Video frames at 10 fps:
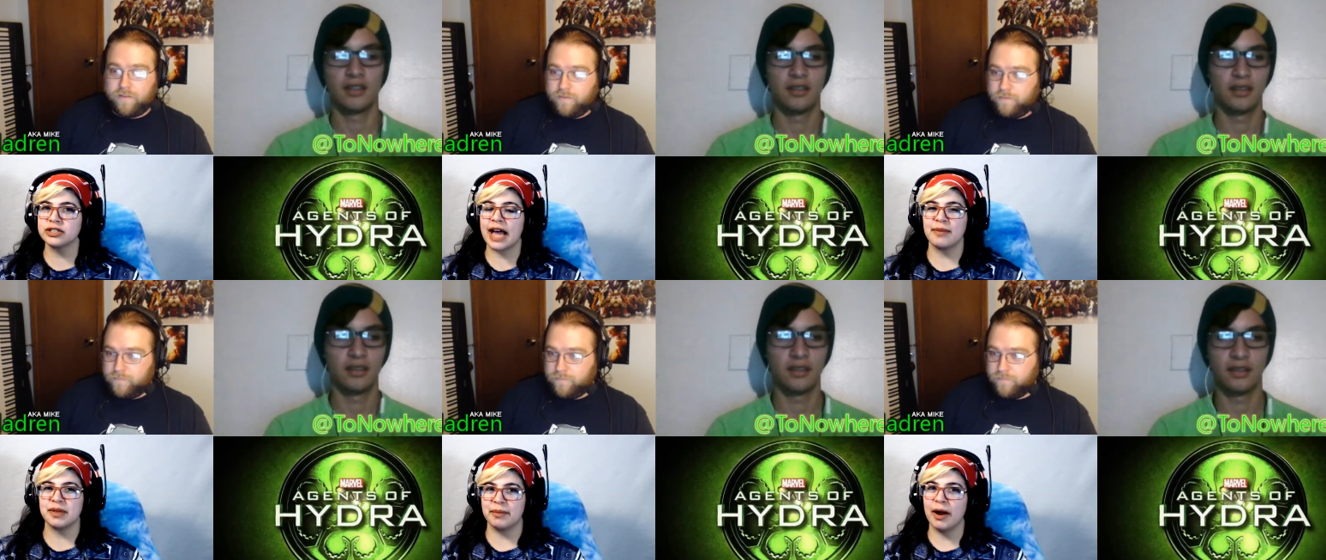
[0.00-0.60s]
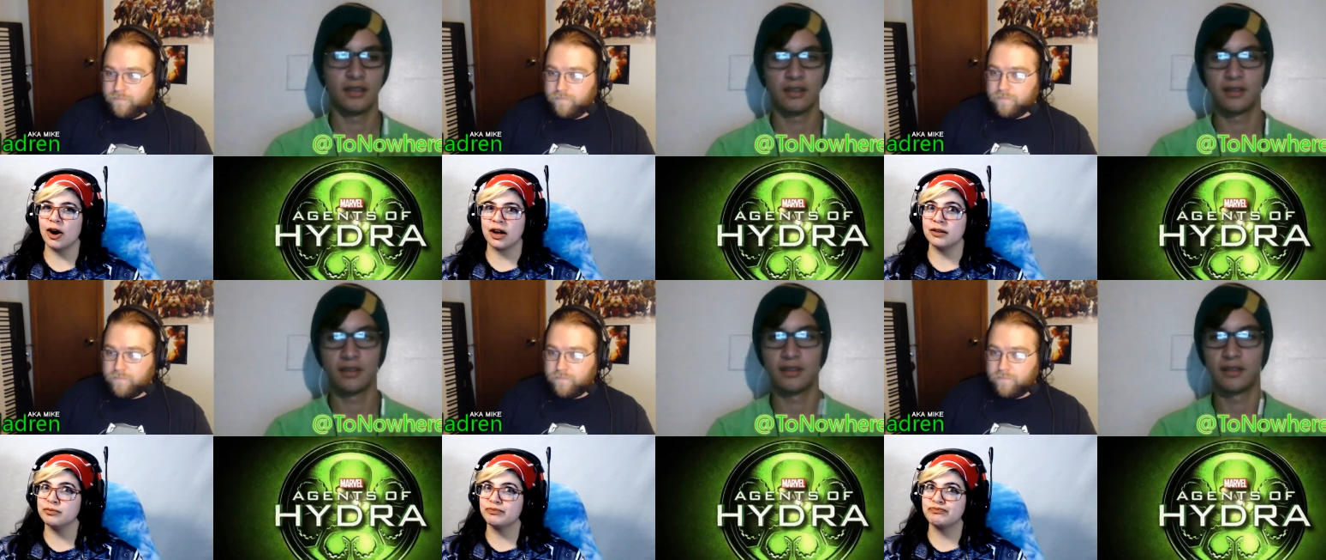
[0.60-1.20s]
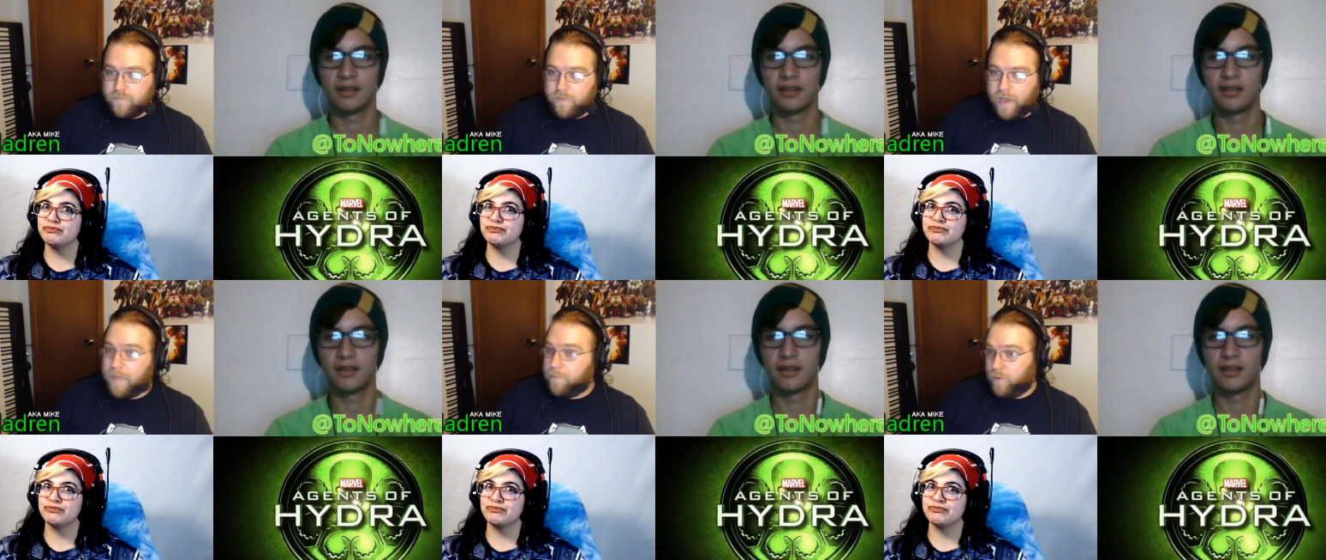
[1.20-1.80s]
Speaker 1: Captain America?
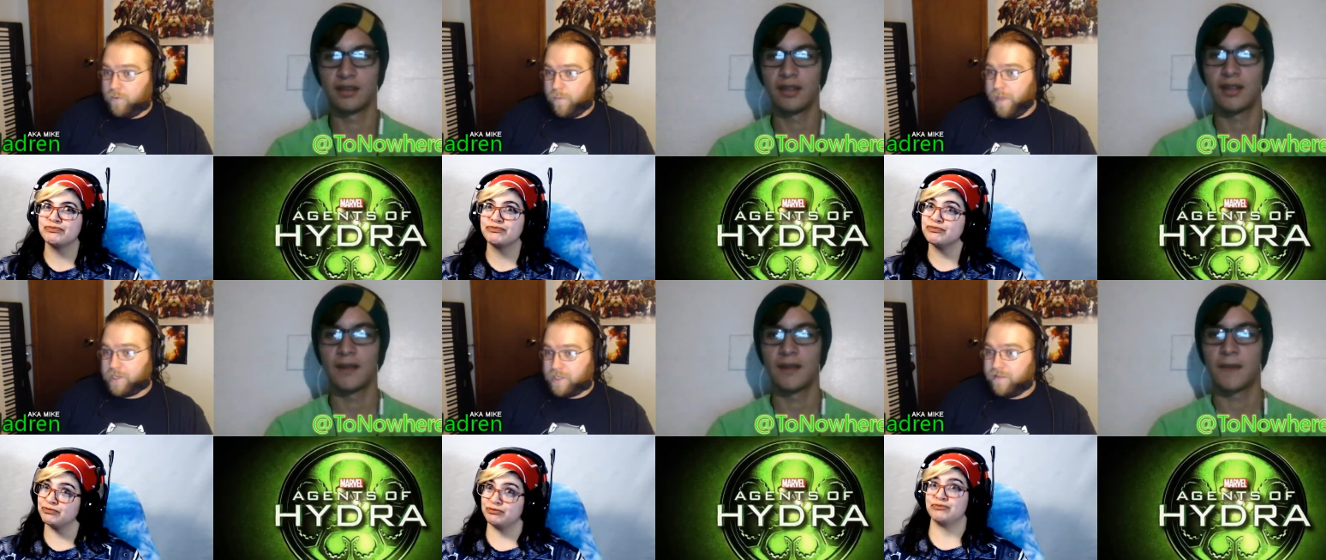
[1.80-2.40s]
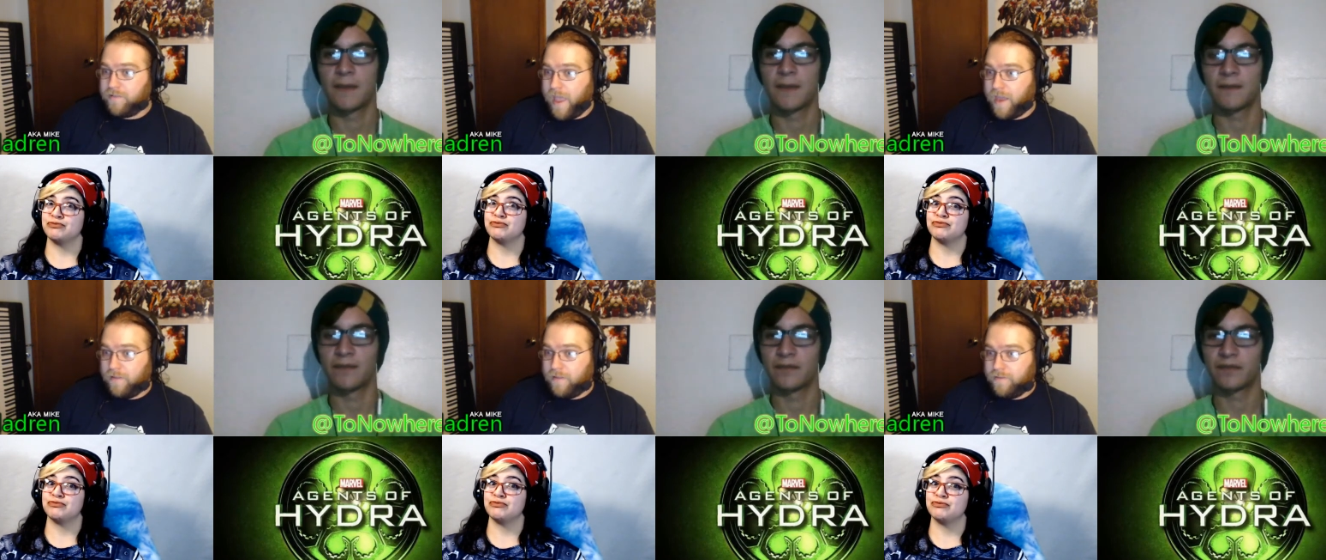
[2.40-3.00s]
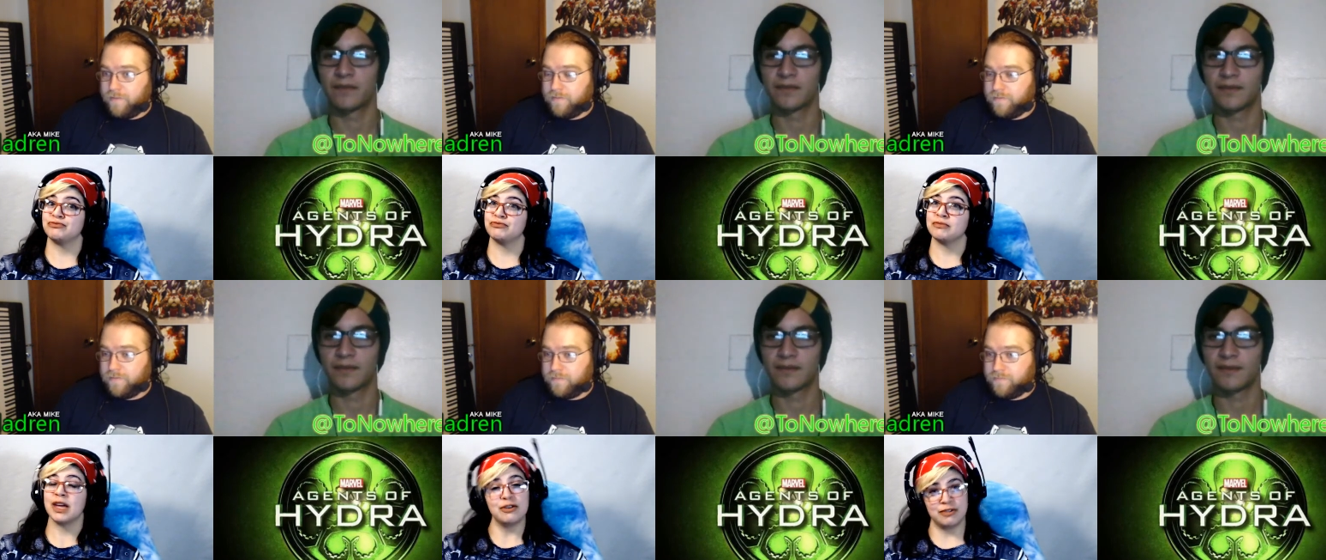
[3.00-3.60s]
Speaker 2: I am going to imagine he's dead.
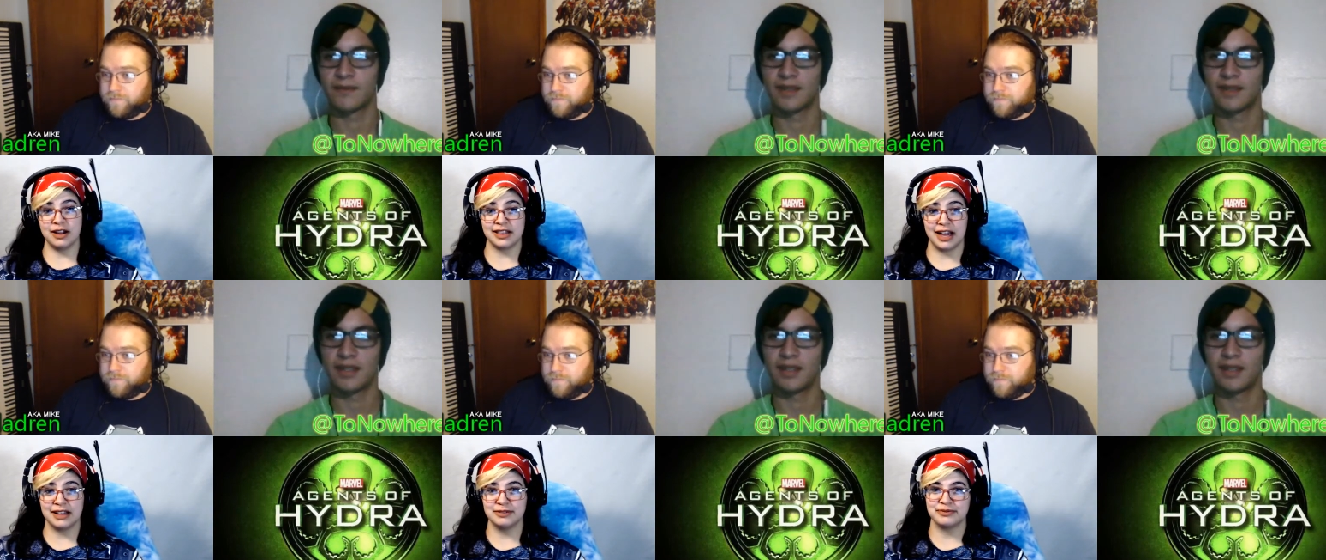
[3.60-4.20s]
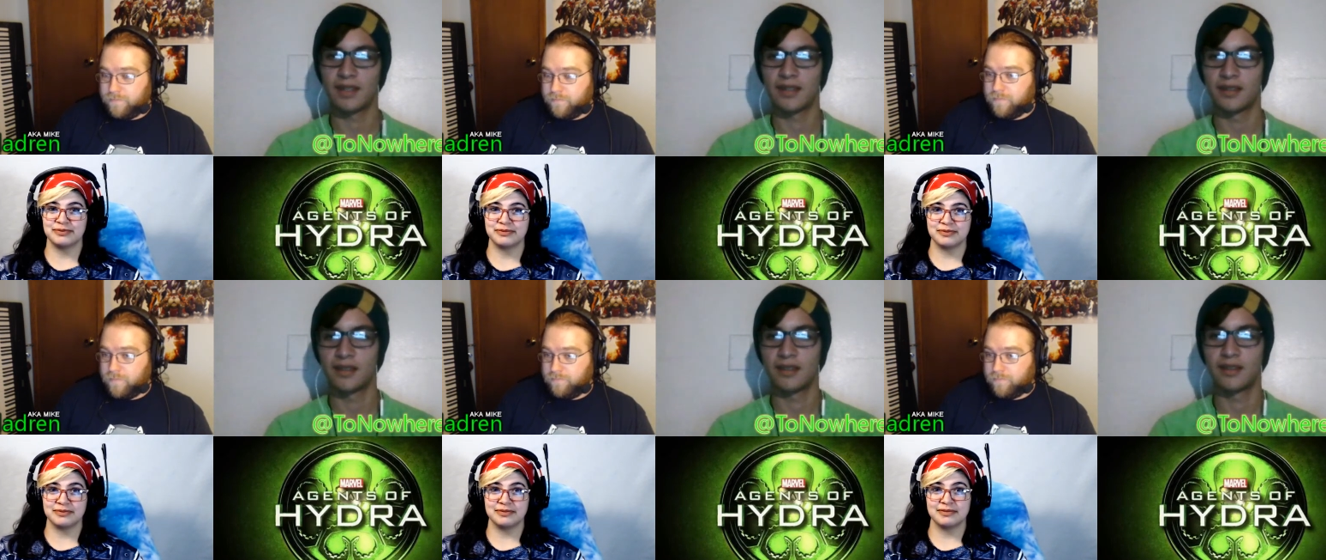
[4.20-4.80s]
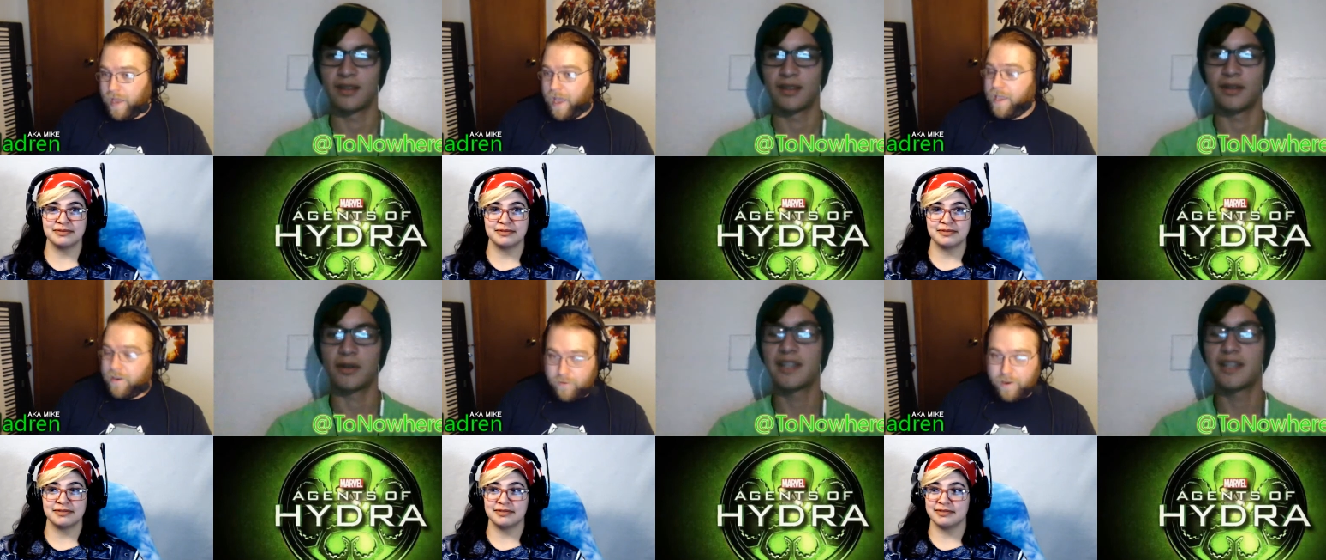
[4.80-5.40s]
Fuck that. I
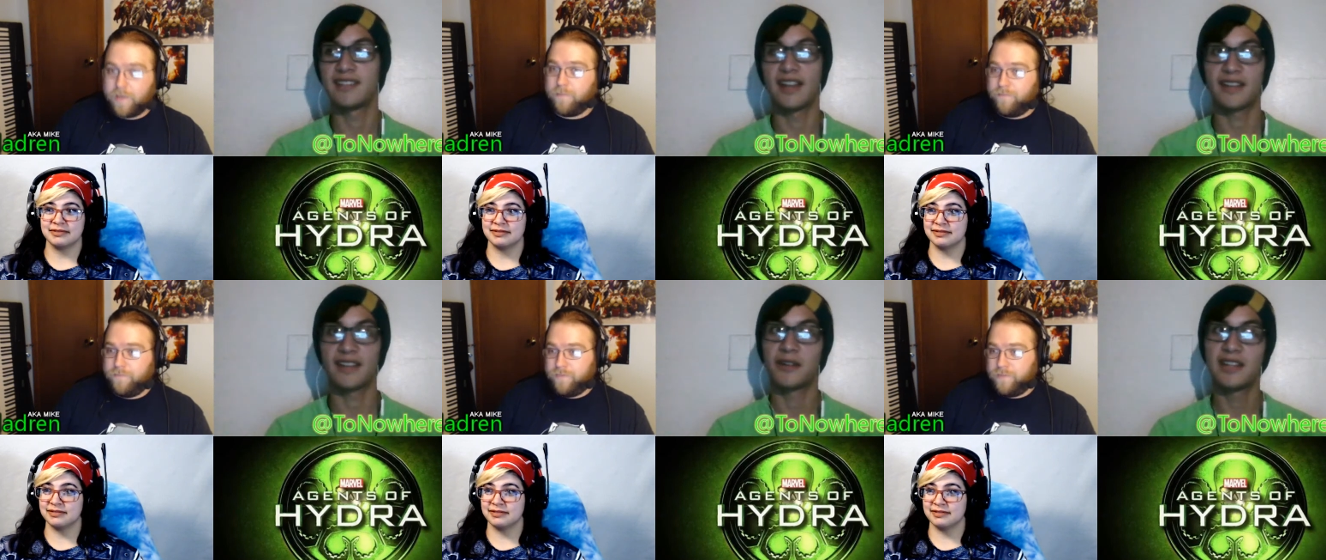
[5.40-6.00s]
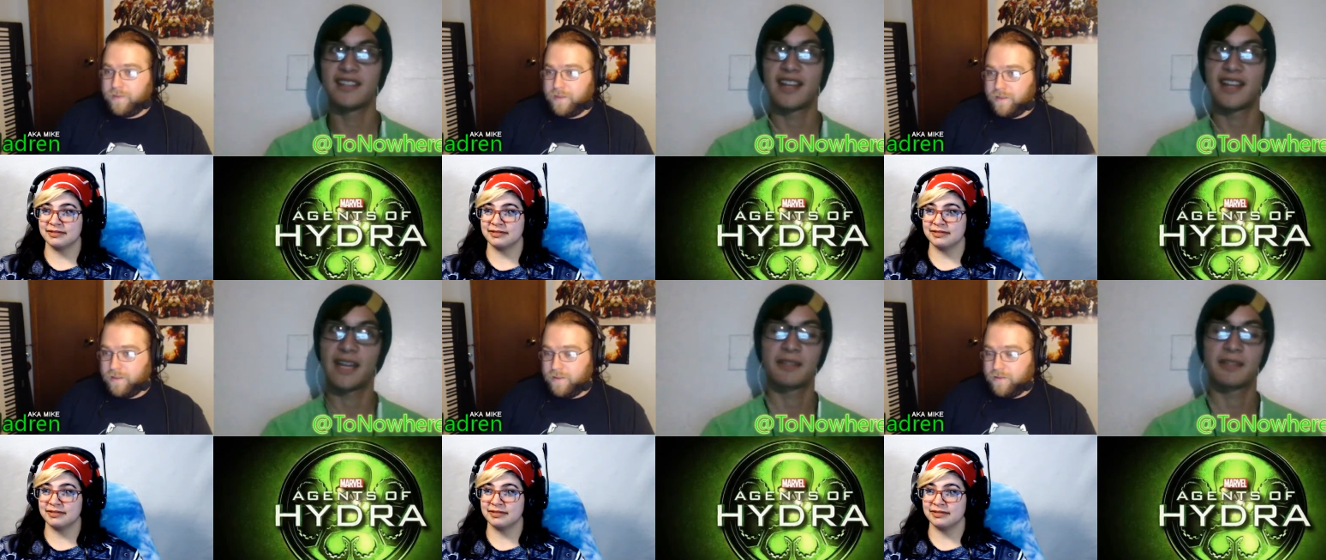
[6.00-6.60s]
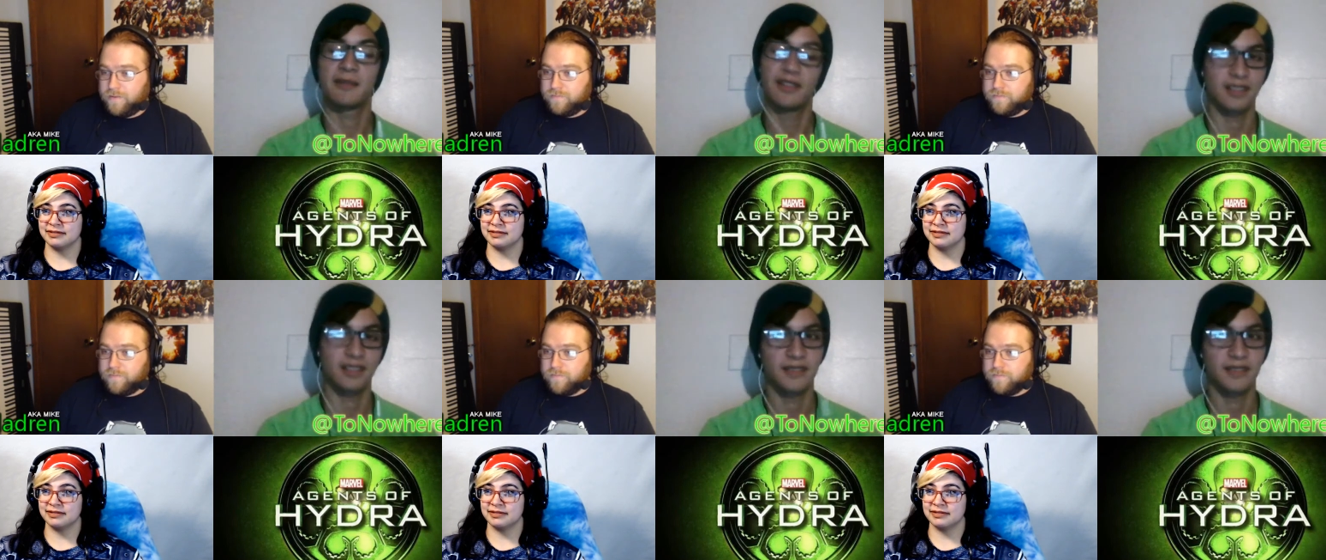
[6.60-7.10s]
or he's not. Or he's not Captain America.